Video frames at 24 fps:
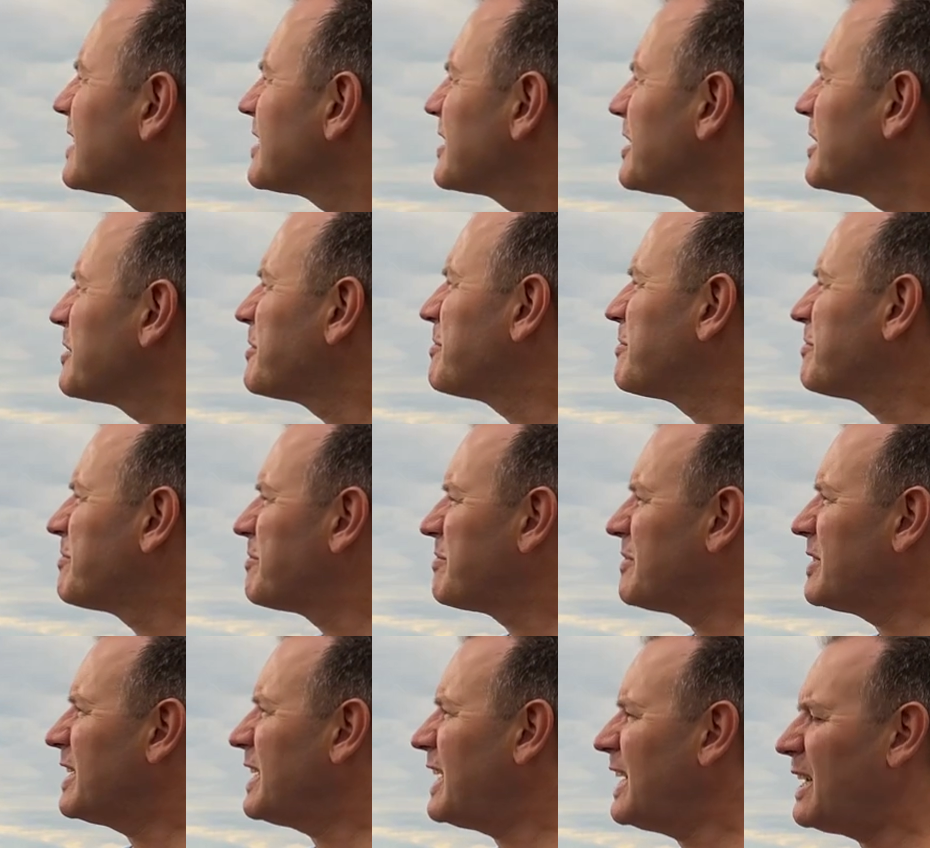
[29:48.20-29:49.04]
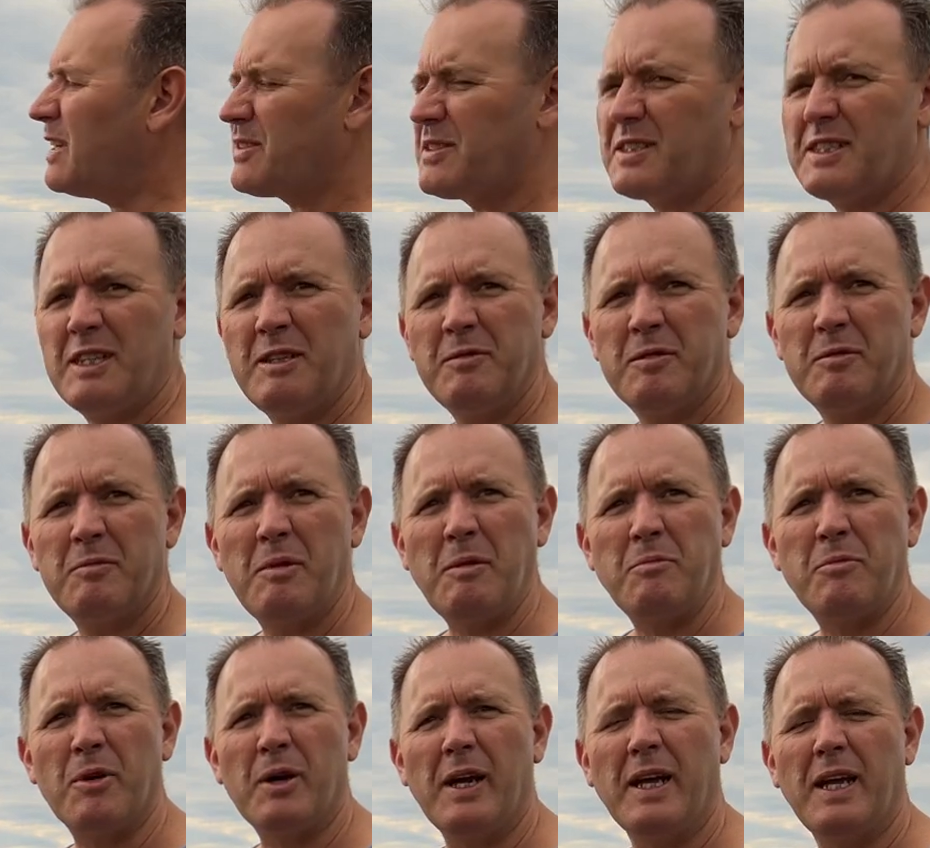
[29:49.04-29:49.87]
So the clouds seemed to be
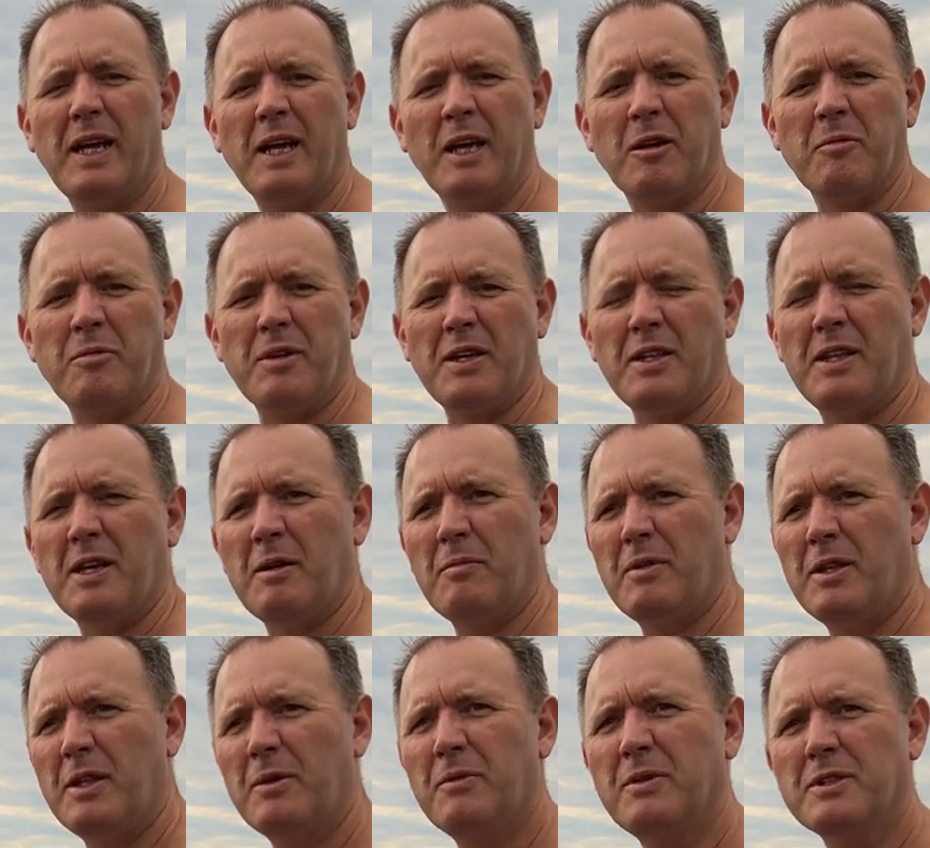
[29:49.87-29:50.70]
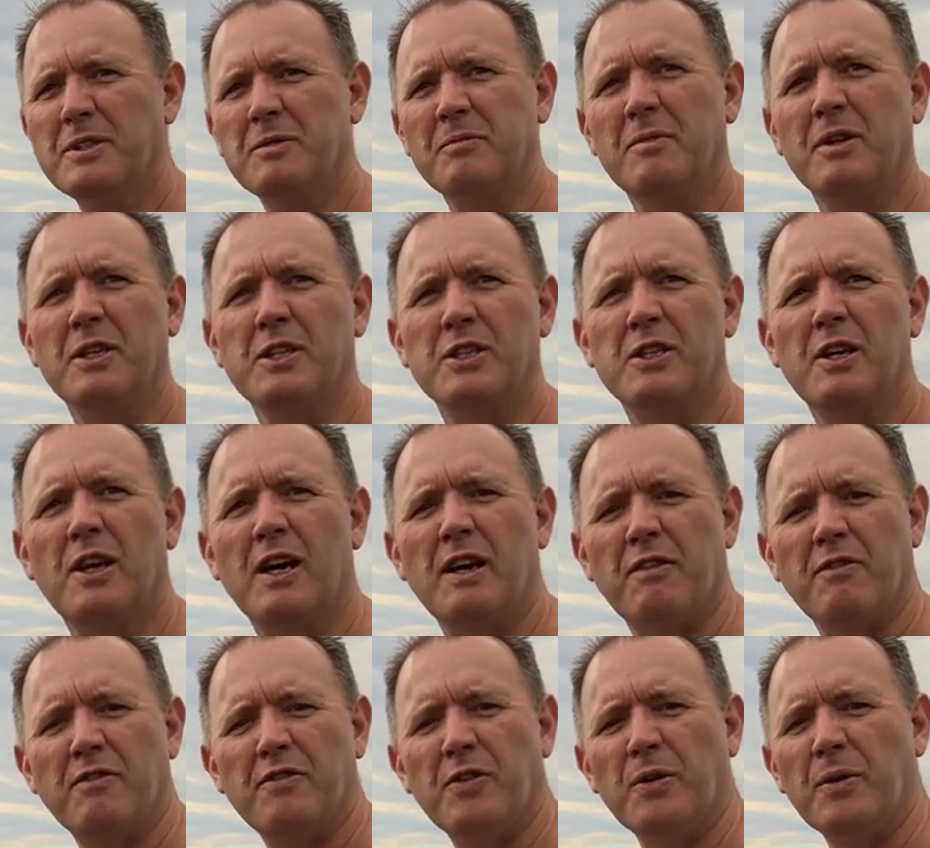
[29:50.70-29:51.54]
breaking a bit there, but there wasn't much
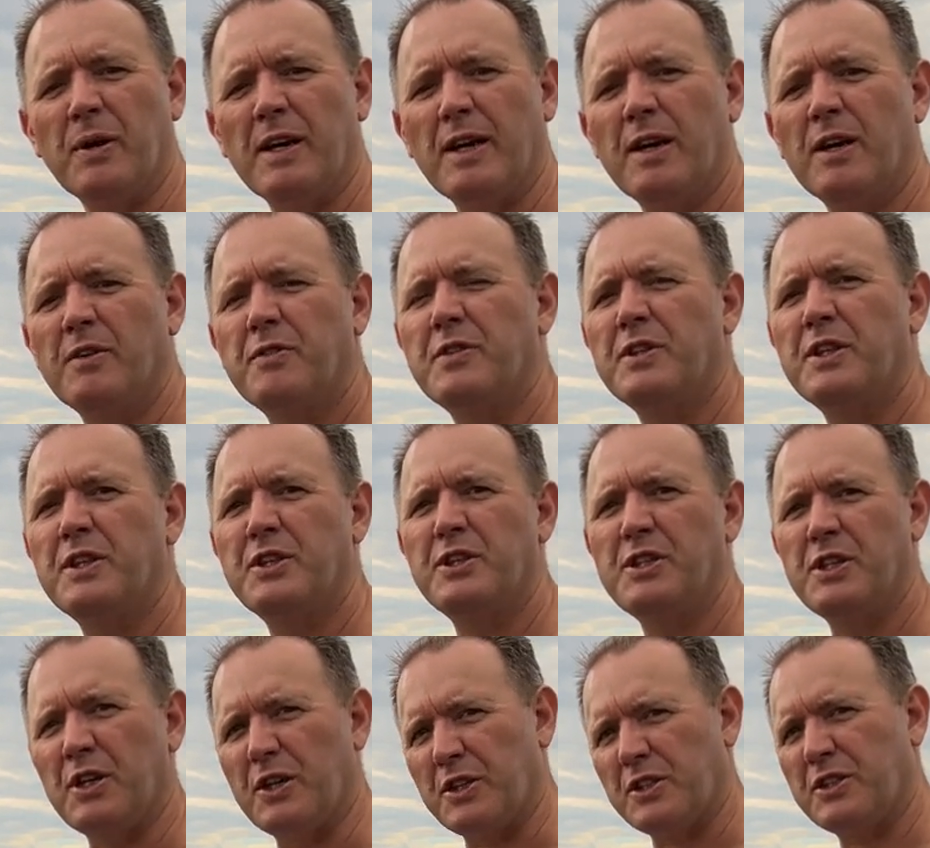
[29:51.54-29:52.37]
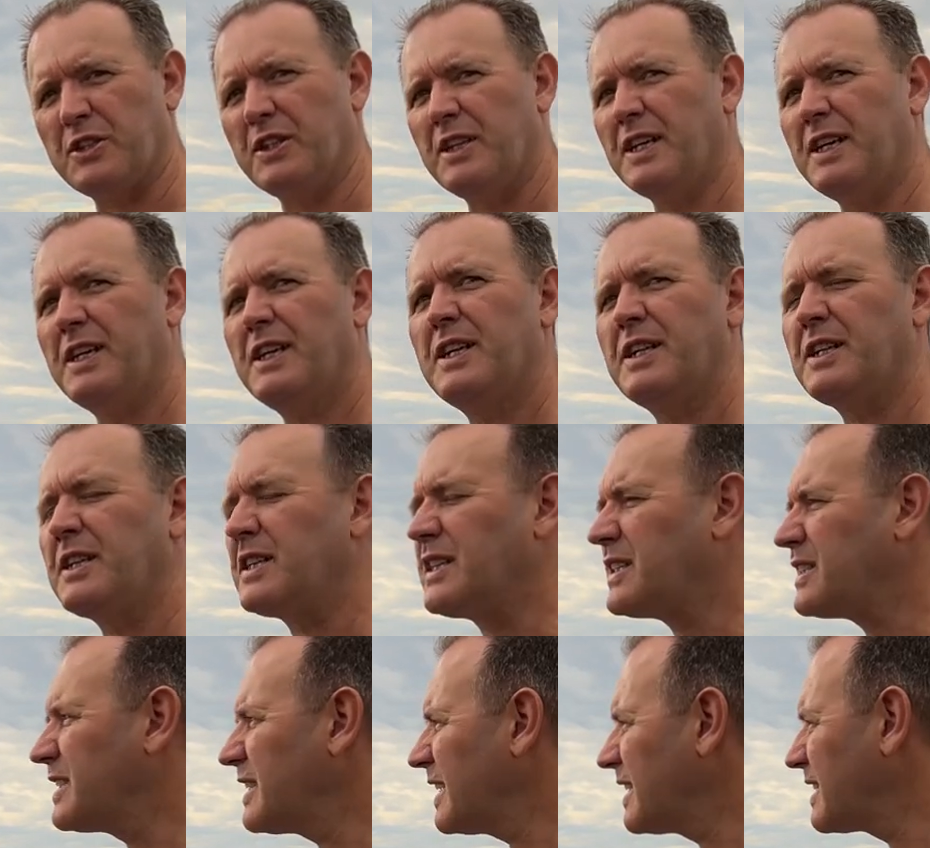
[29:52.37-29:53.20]
light falling over the church and the hill
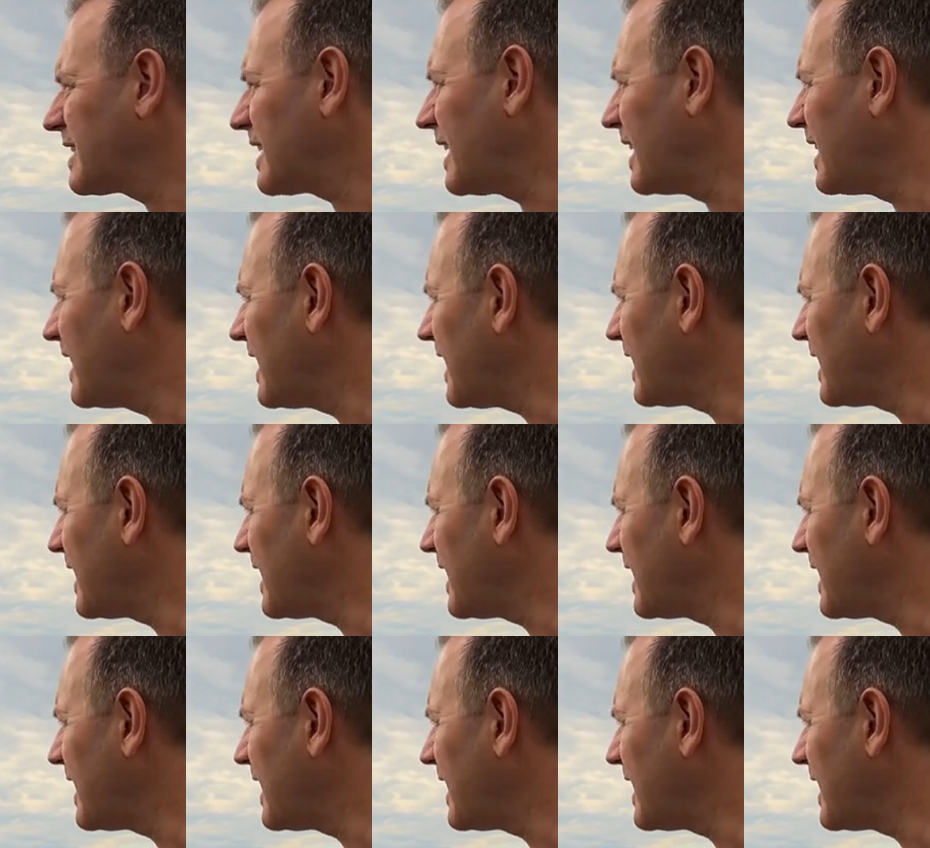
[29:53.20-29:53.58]
and things like